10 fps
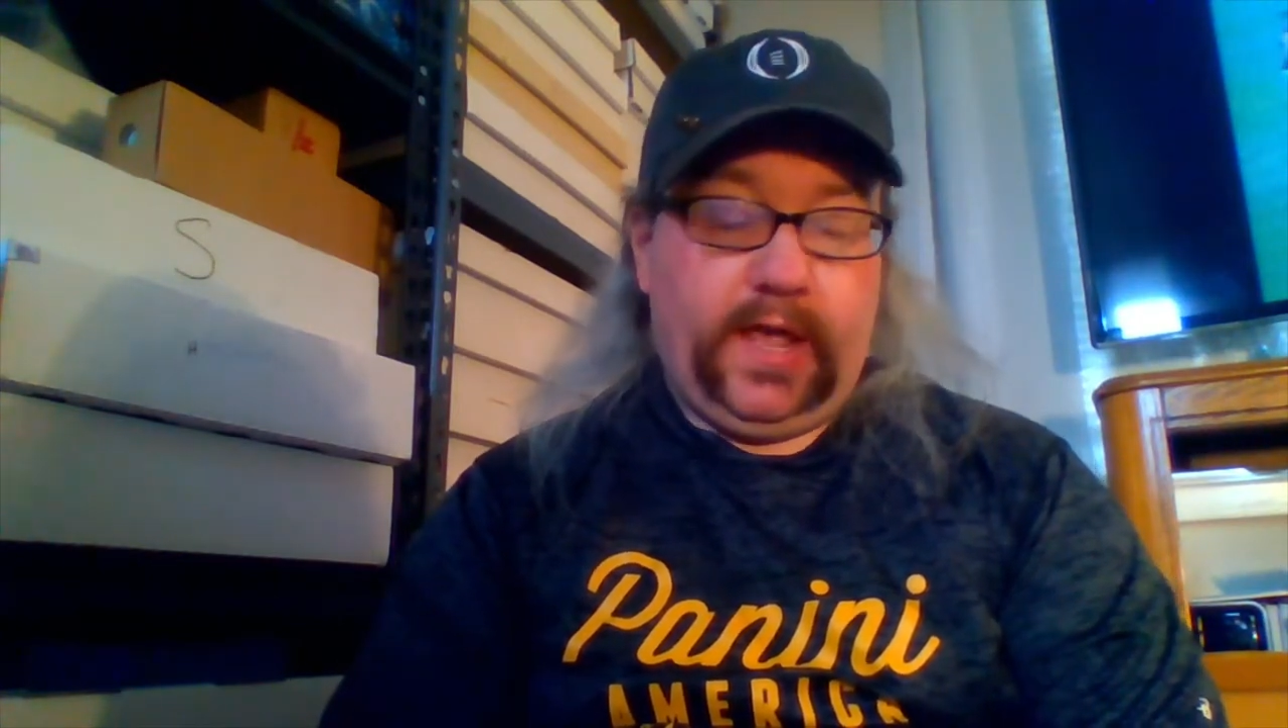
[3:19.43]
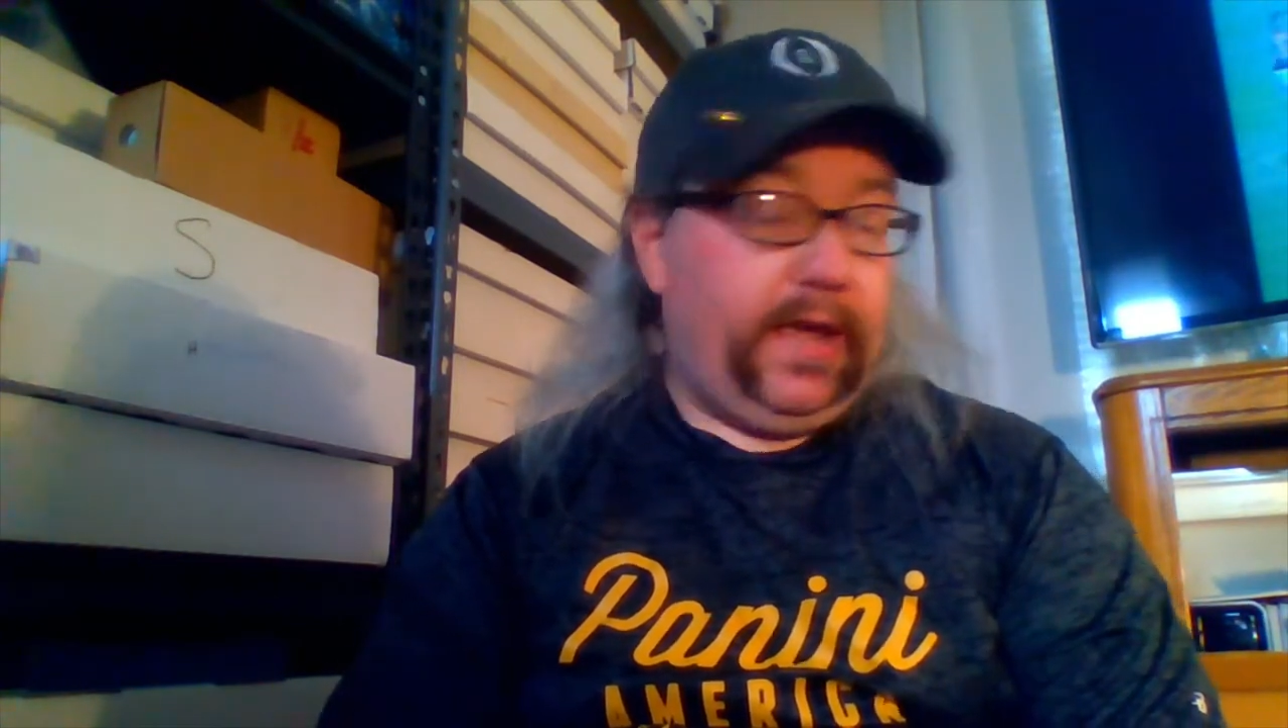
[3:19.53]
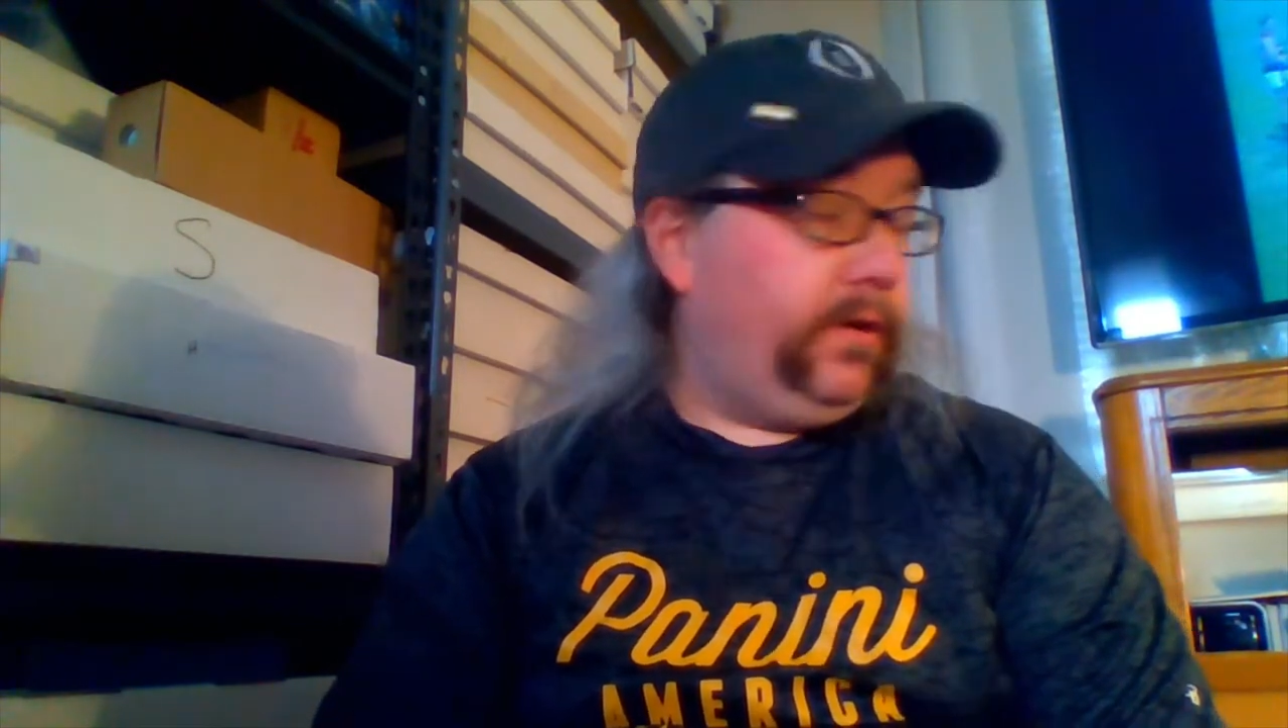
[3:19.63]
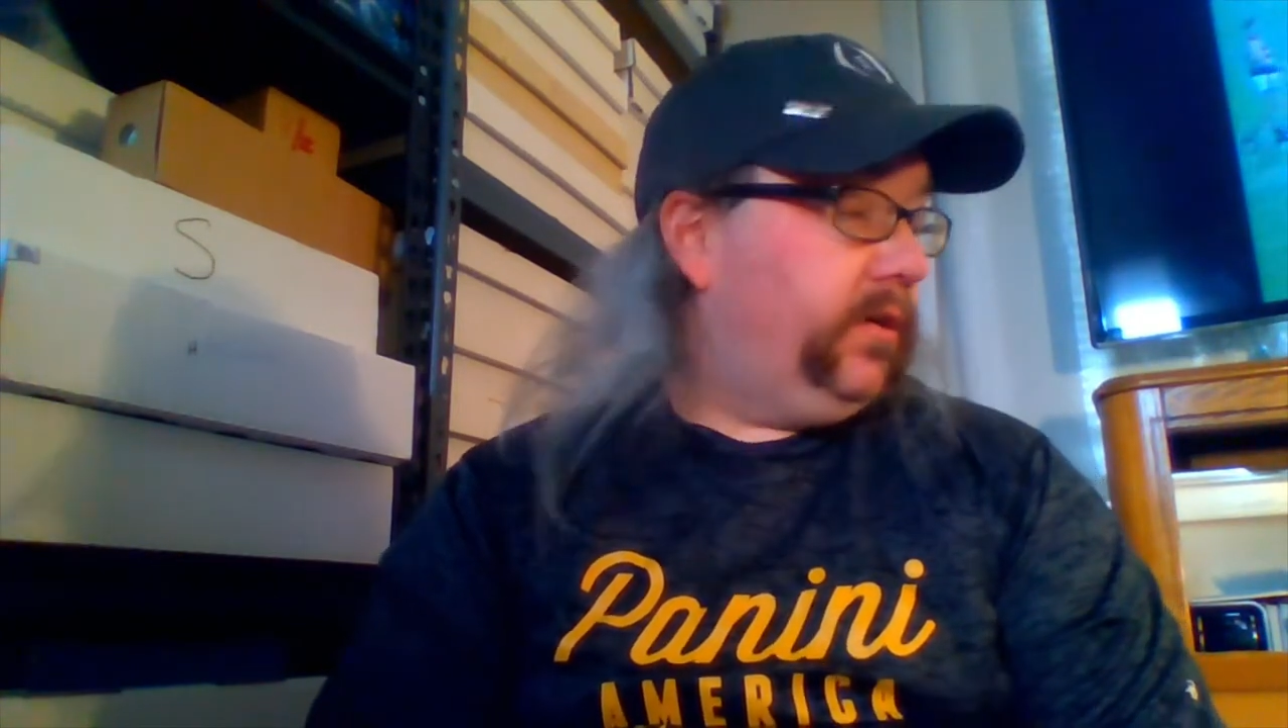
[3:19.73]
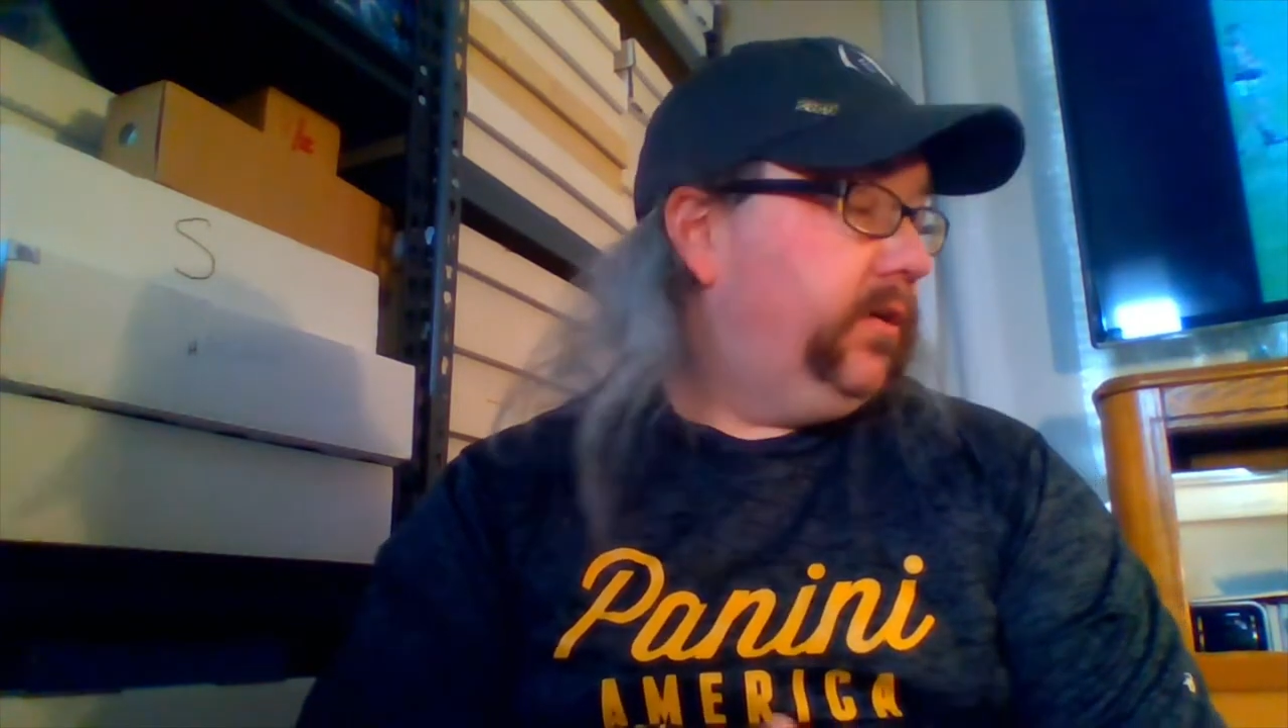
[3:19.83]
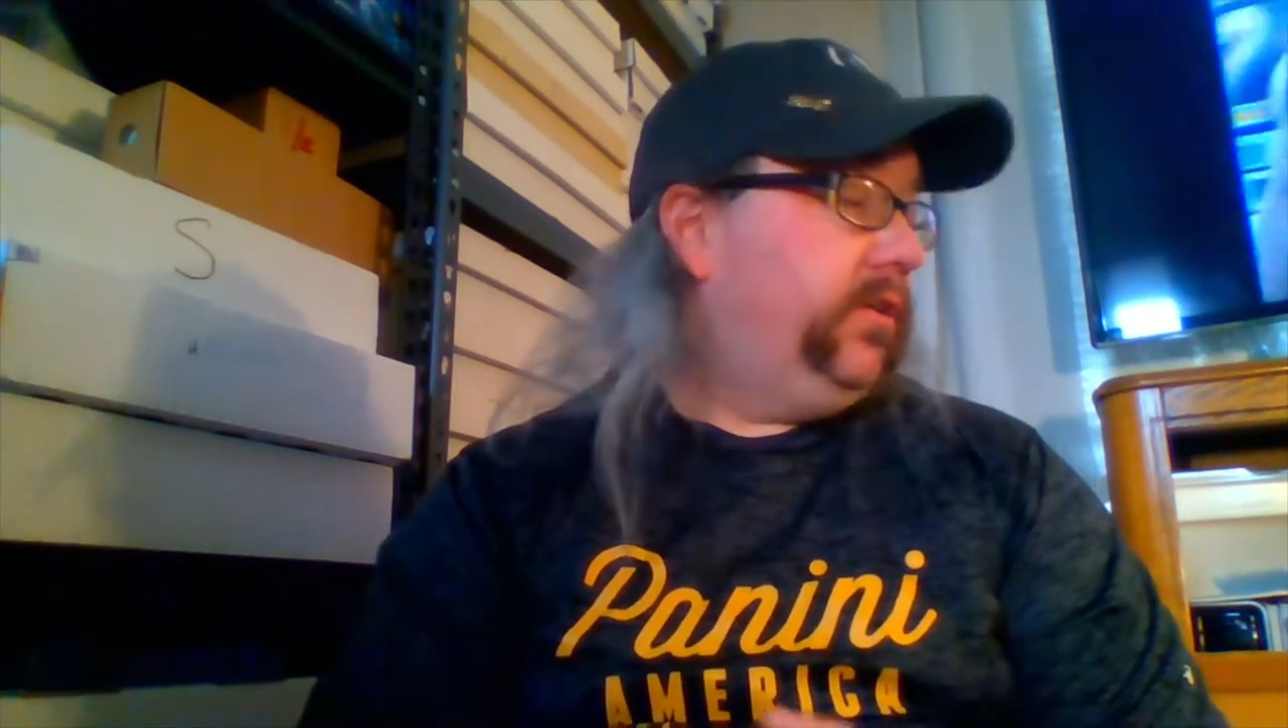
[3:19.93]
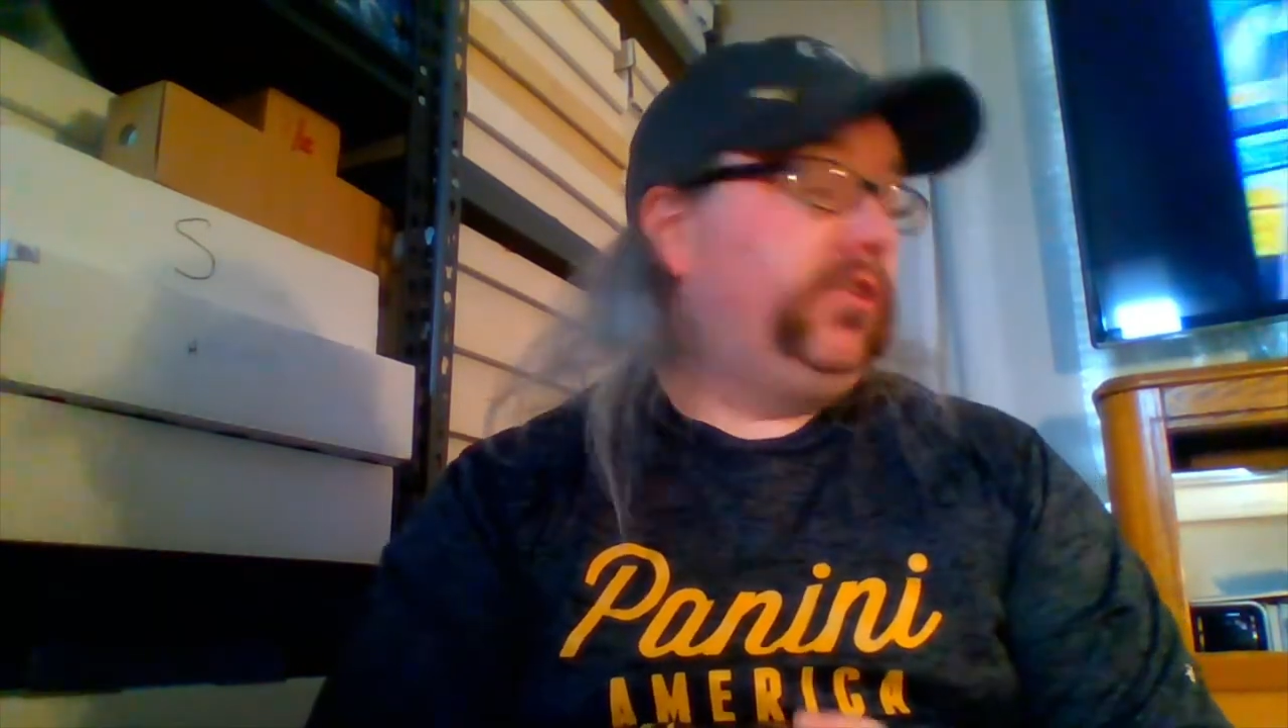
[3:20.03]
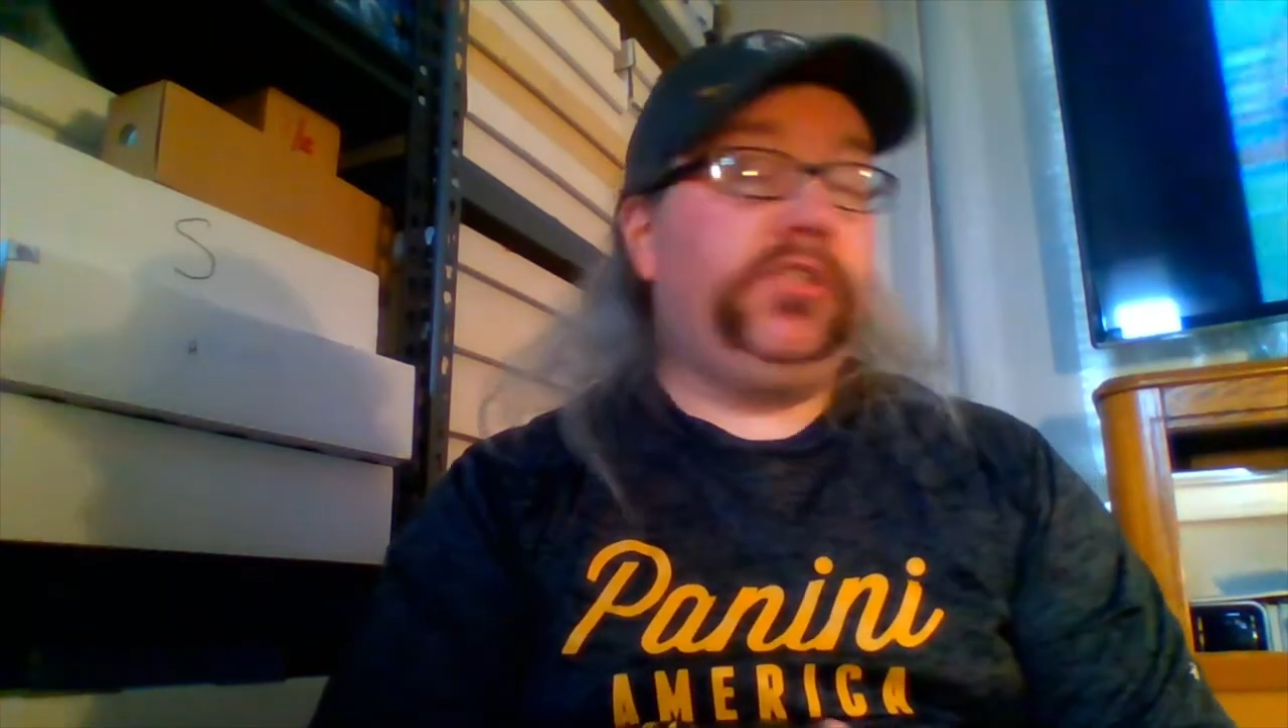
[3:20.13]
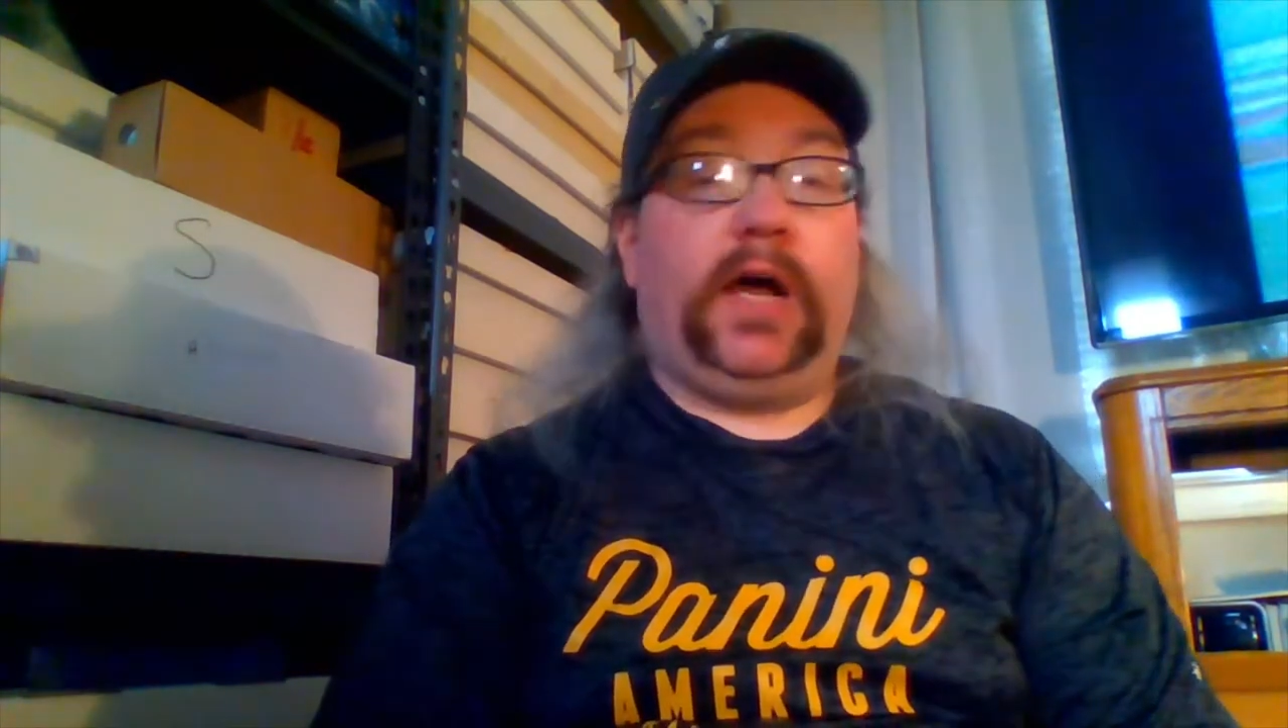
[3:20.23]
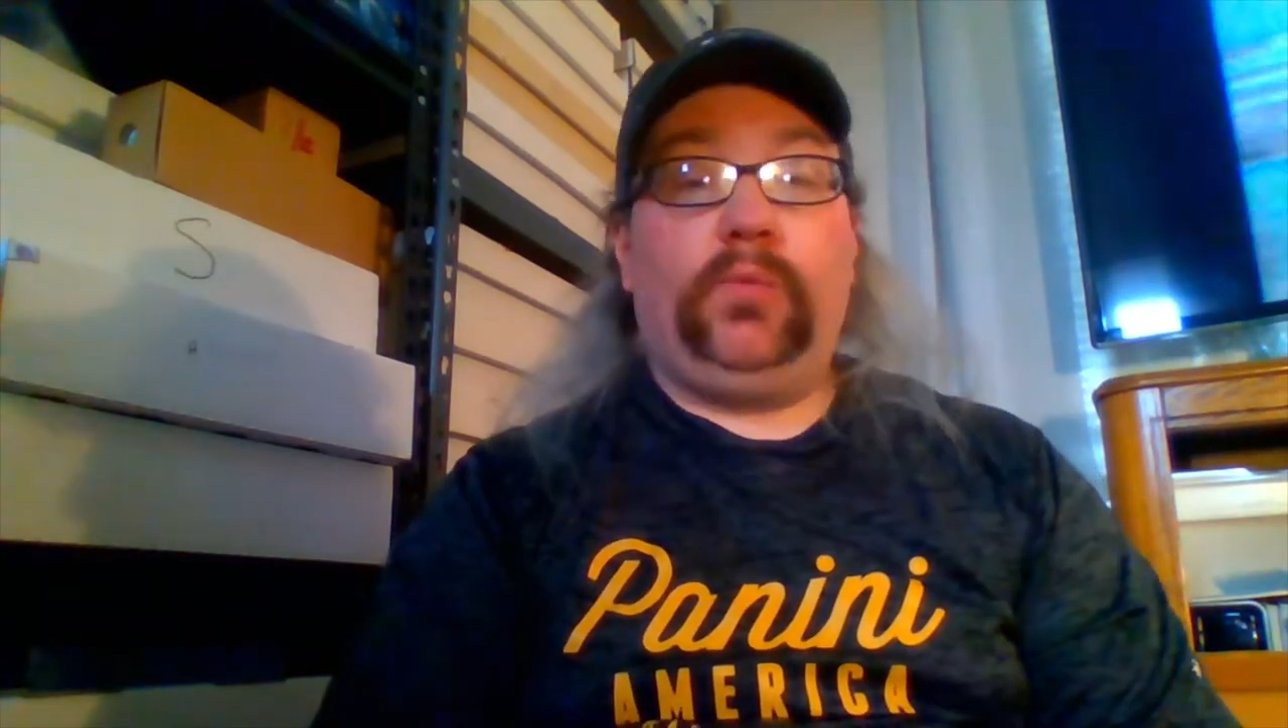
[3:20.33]
and
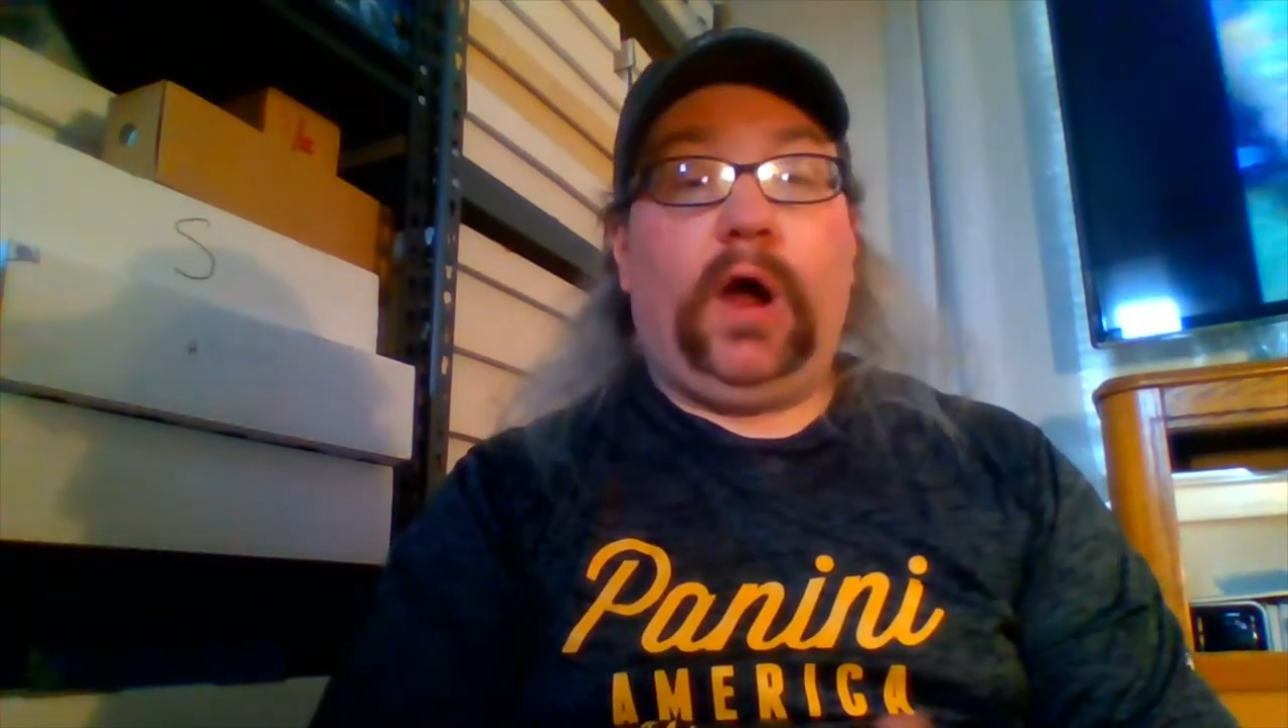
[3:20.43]
John